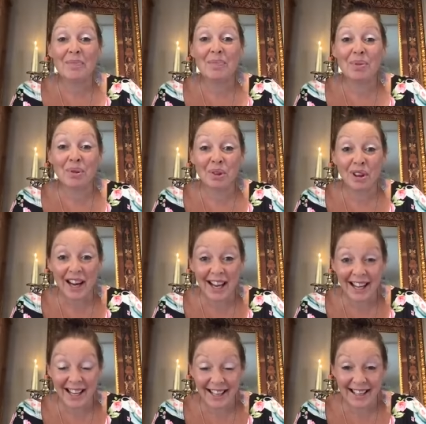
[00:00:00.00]
We
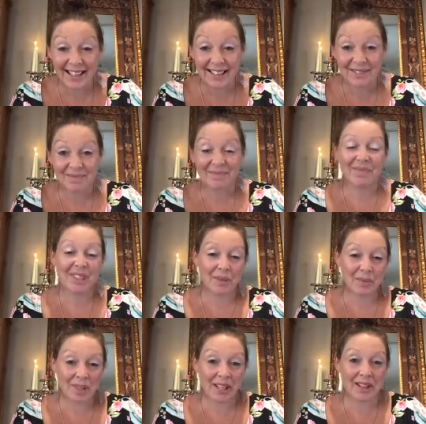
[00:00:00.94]
pray.
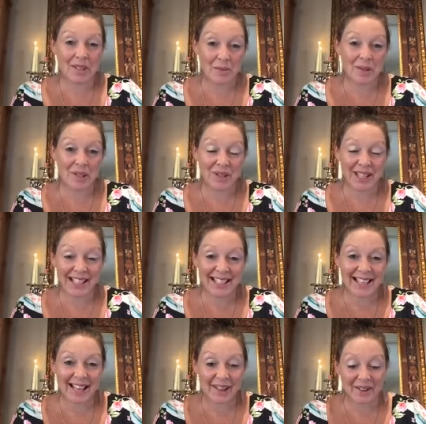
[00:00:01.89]
And we're going to be
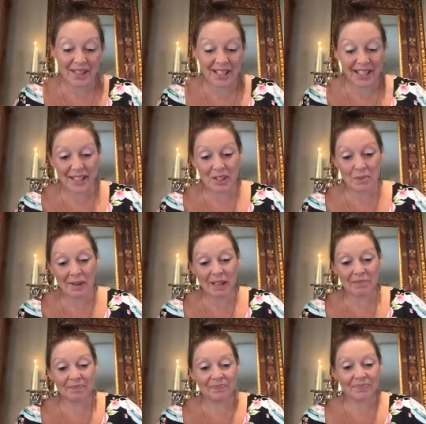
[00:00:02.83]
doing that together in a
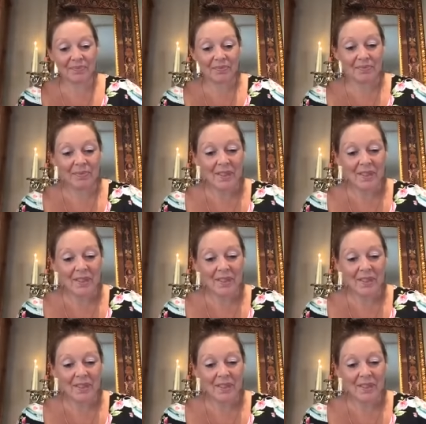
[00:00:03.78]
little bit.